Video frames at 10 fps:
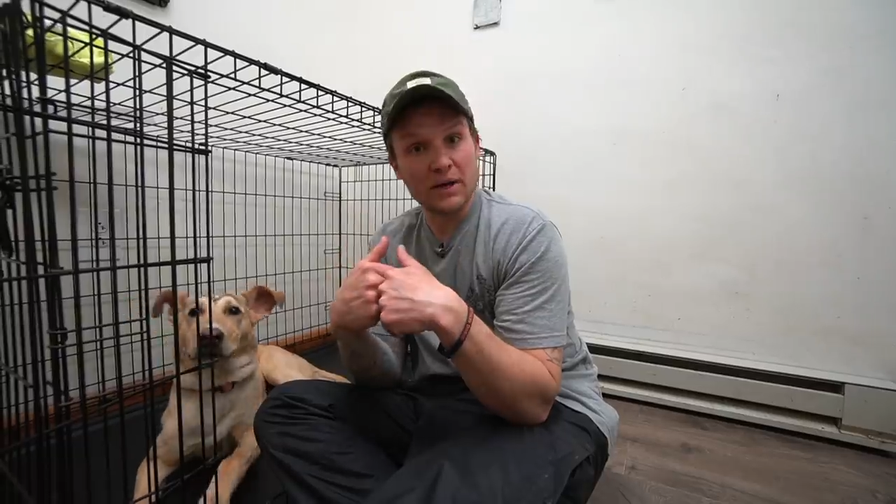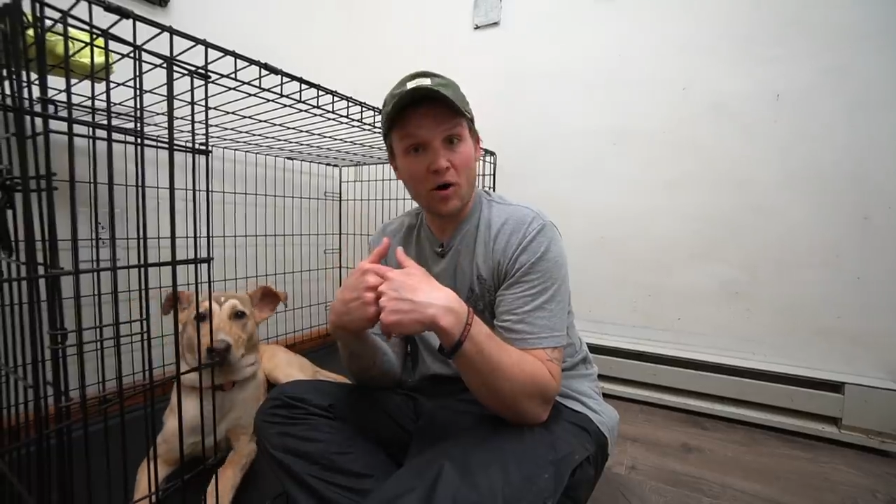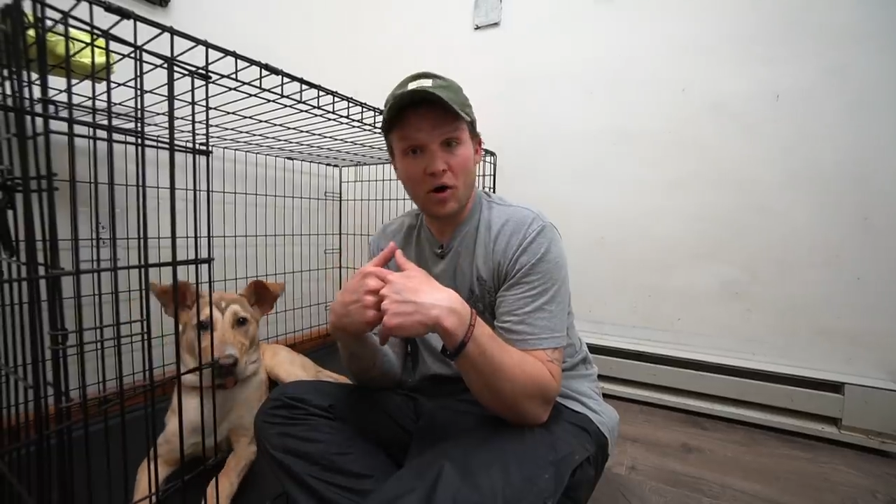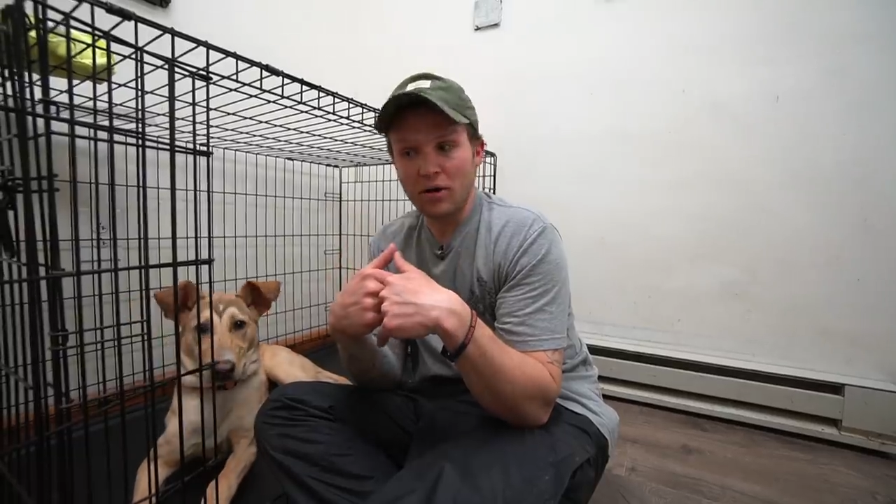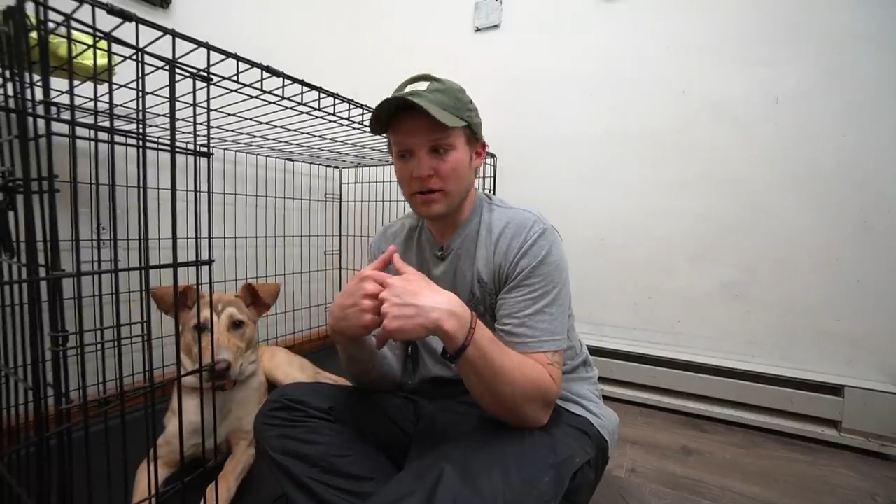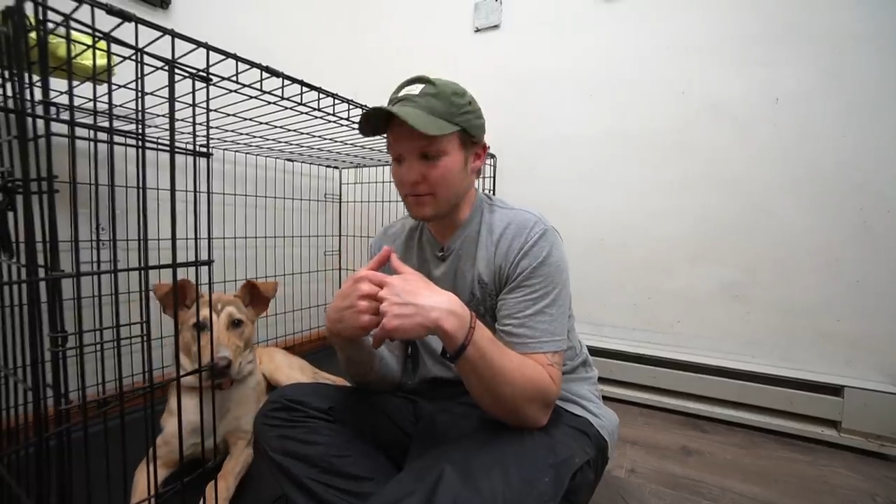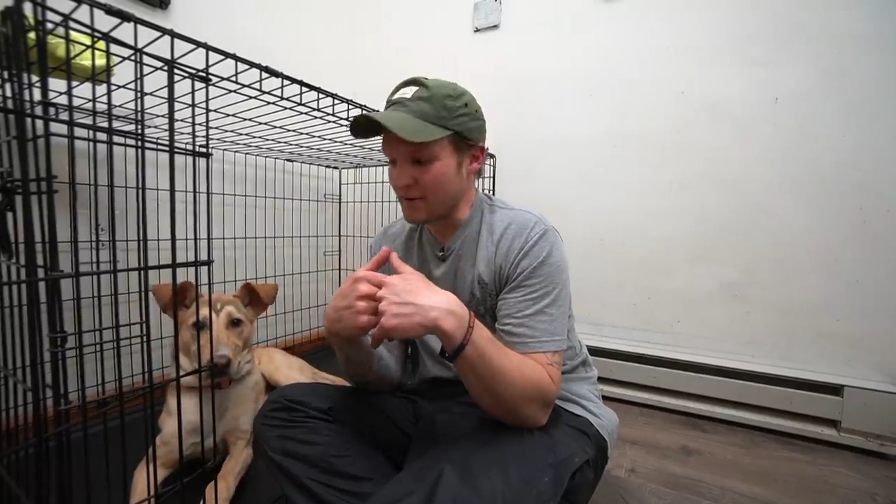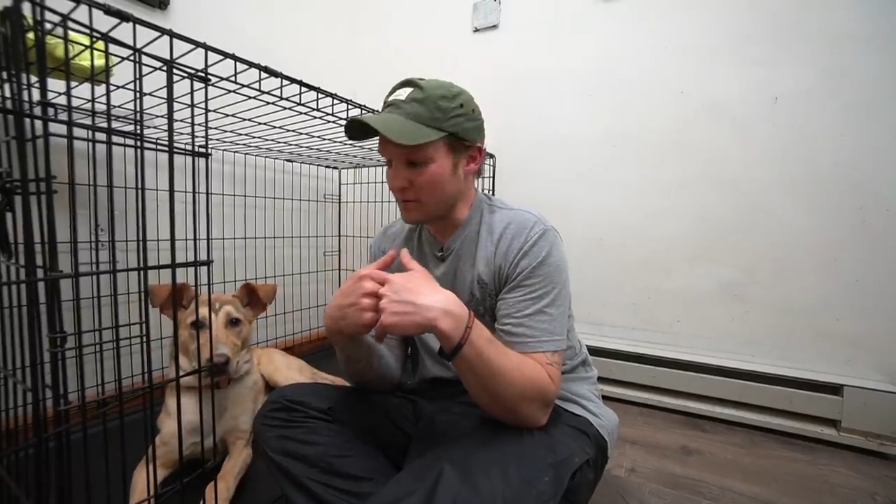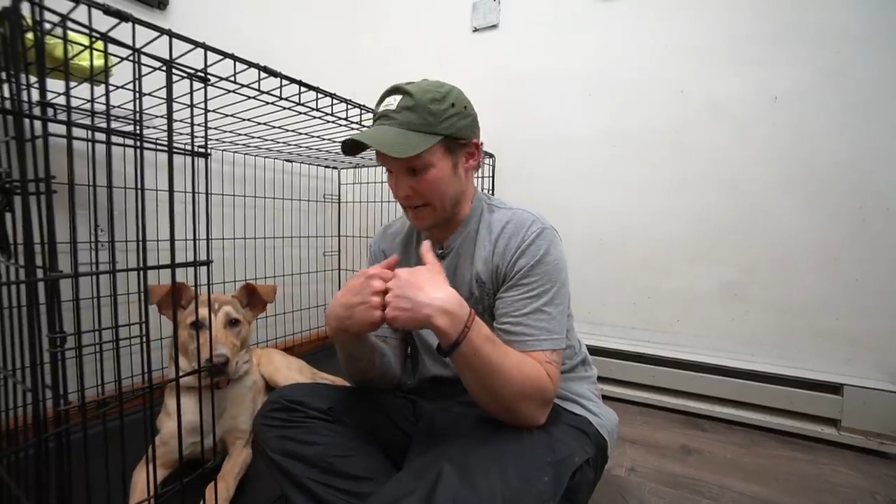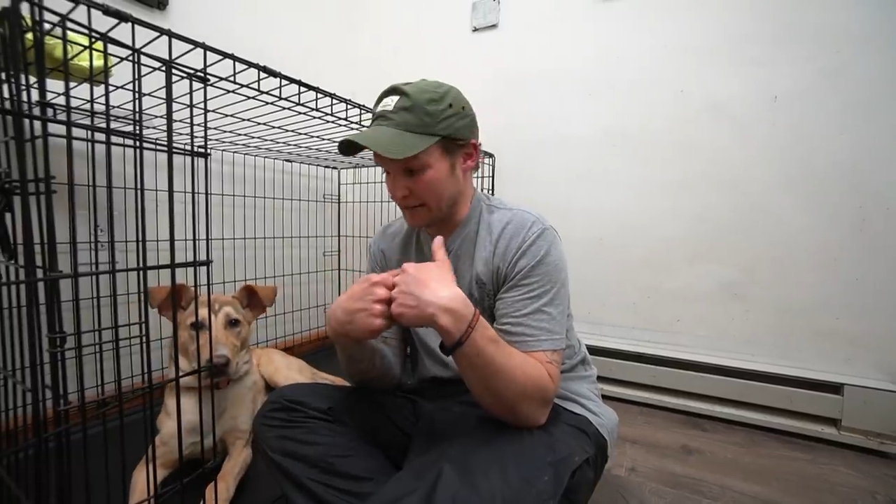at all, I've
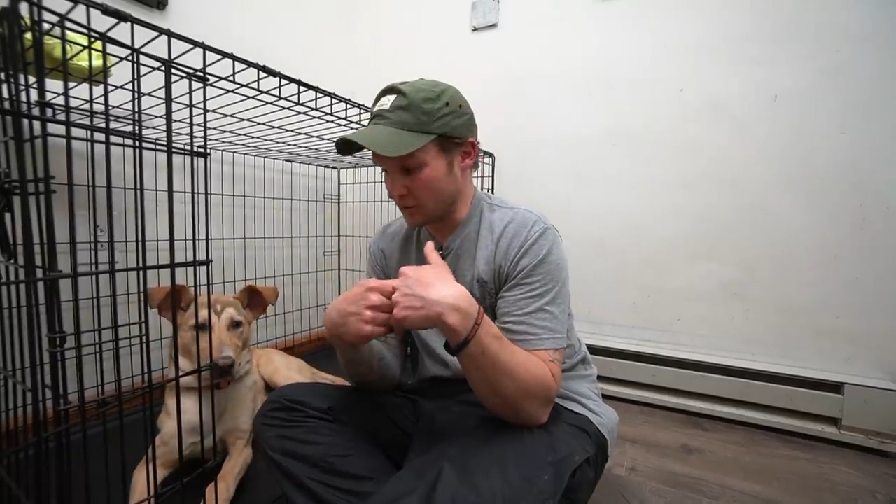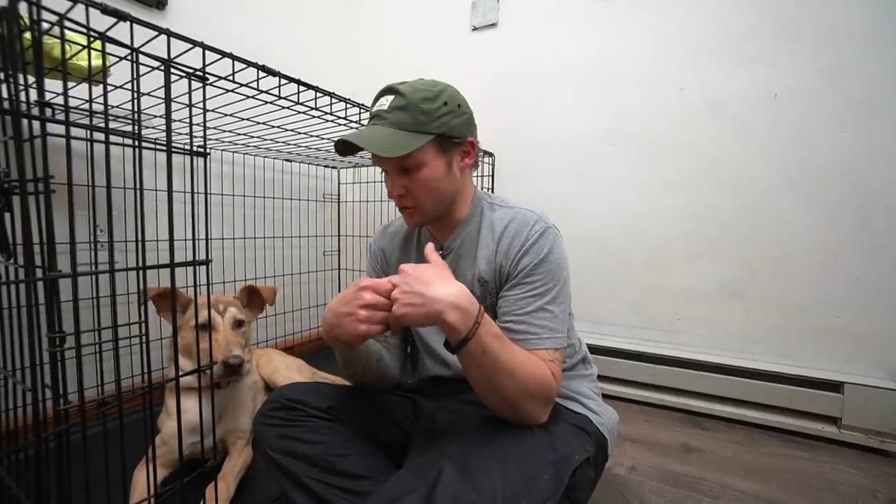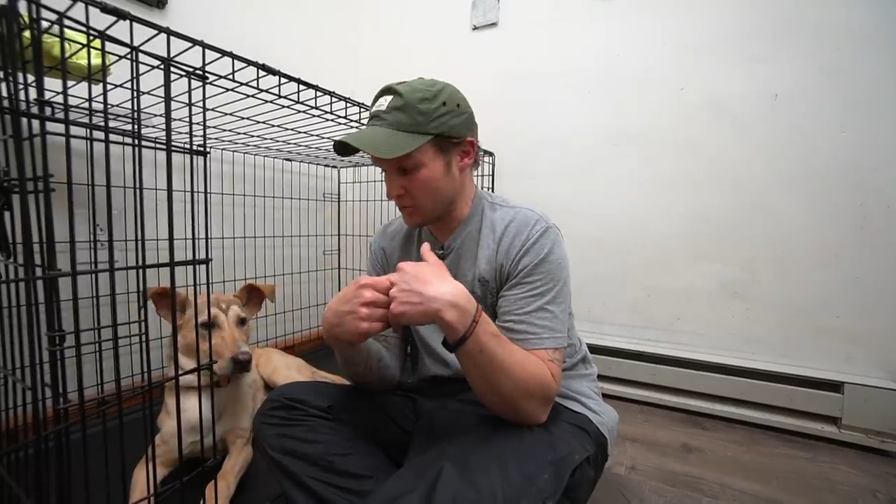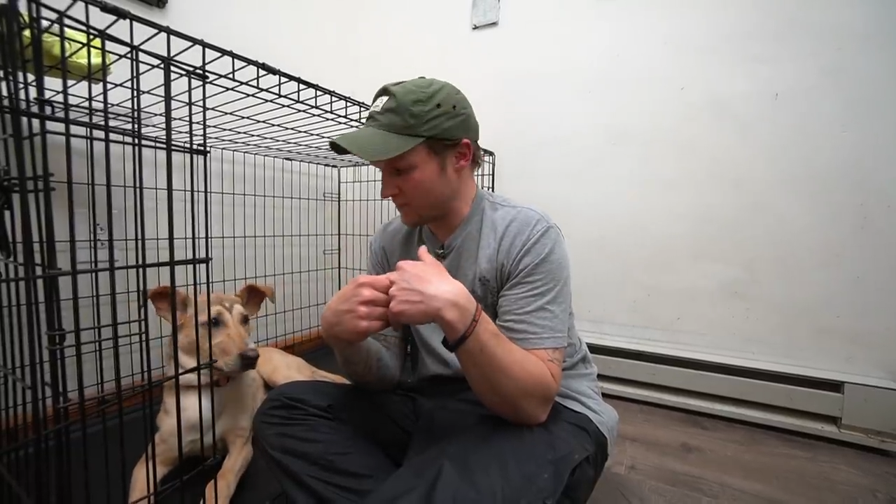never handled her